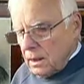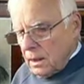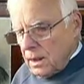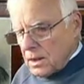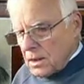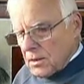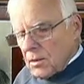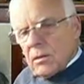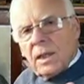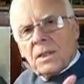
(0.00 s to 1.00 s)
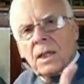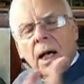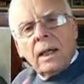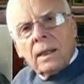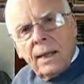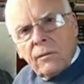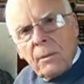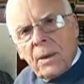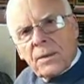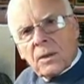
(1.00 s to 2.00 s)
It is through his dying love
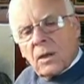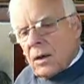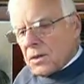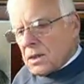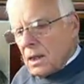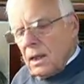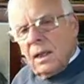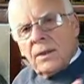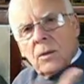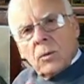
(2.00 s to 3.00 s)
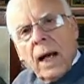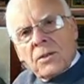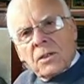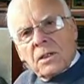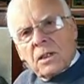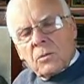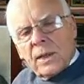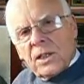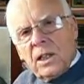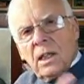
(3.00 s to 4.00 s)
upon the cross, the righteousness
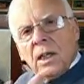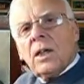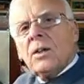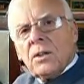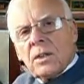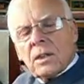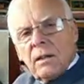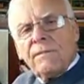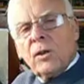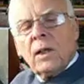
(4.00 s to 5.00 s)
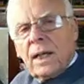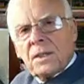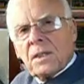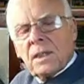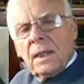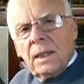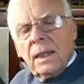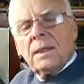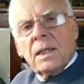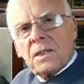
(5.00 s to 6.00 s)
which he earned for us
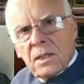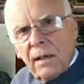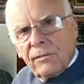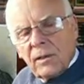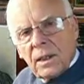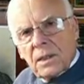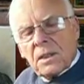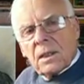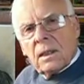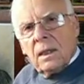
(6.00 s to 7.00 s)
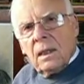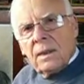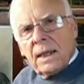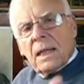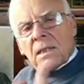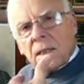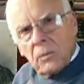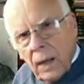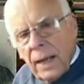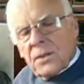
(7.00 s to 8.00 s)
in his sufferings. That's the
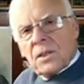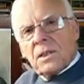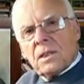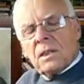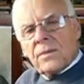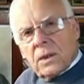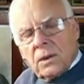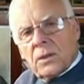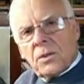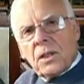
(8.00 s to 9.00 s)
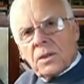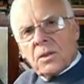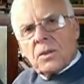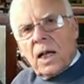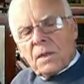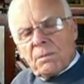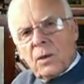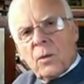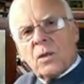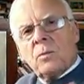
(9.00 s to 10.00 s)
righteousness of the Lord Jesus Christ
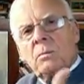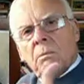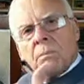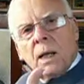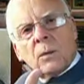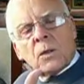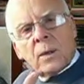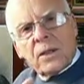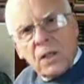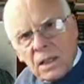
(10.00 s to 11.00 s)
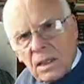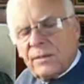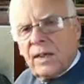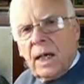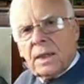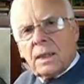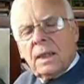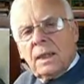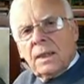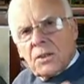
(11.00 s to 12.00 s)
by which, by which we're justified,
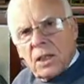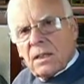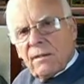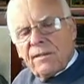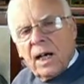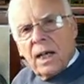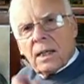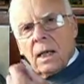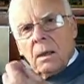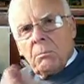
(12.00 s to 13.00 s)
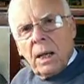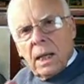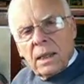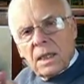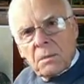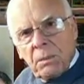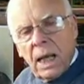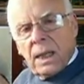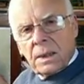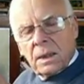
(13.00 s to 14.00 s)
justified by his
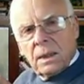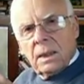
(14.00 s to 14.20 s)
blood,